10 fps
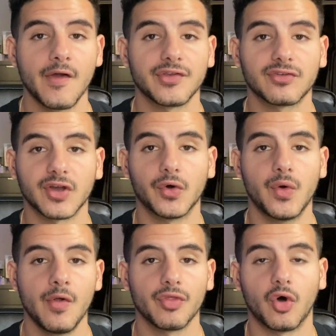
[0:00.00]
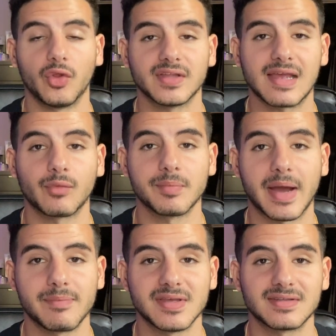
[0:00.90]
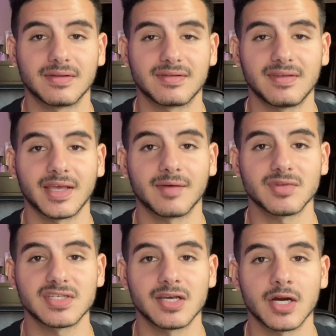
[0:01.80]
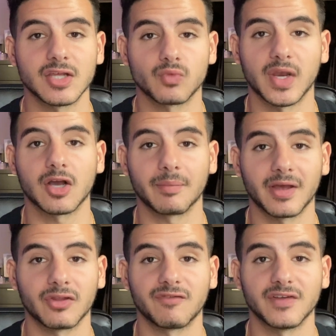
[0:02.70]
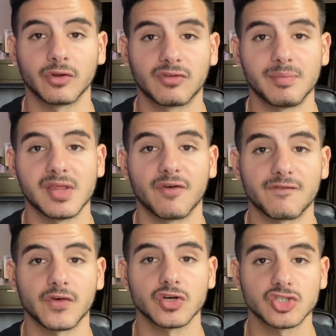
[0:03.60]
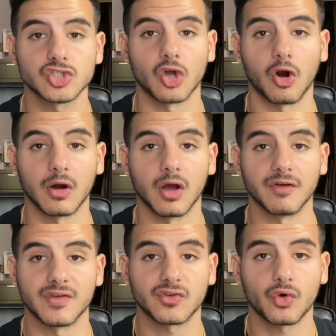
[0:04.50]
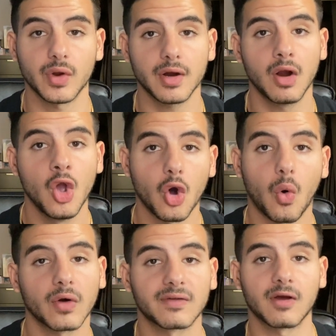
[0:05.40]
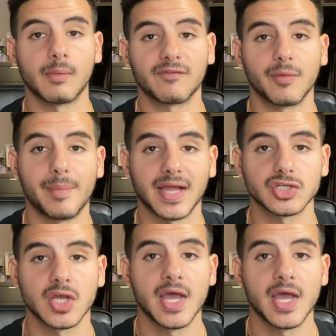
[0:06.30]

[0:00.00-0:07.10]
so the only time we might be seeing him this year is when he comes out on the field to be the first start of his career or to come off the bench